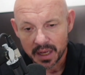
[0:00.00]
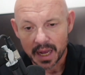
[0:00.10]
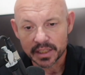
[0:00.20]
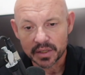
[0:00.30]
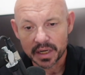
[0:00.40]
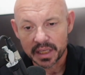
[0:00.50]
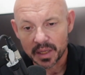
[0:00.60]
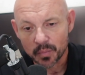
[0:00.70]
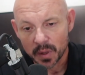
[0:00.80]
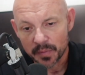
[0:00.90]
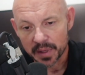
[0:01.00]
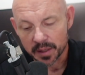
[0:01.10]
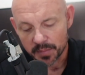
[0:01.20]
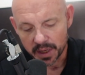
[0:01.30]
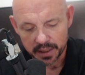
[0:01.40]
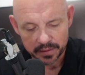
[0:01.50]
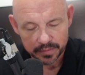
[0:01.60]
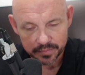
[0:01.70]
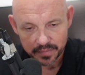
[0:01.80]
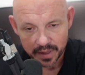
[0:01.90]
I try to keep one thing in mind.
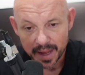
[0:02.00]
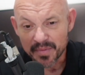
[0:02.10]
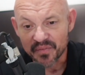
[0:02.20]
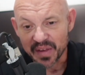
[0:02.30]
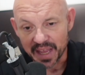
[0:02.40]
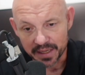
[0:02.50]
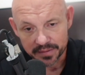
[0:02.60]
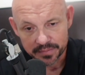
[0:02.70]
I'm a fan.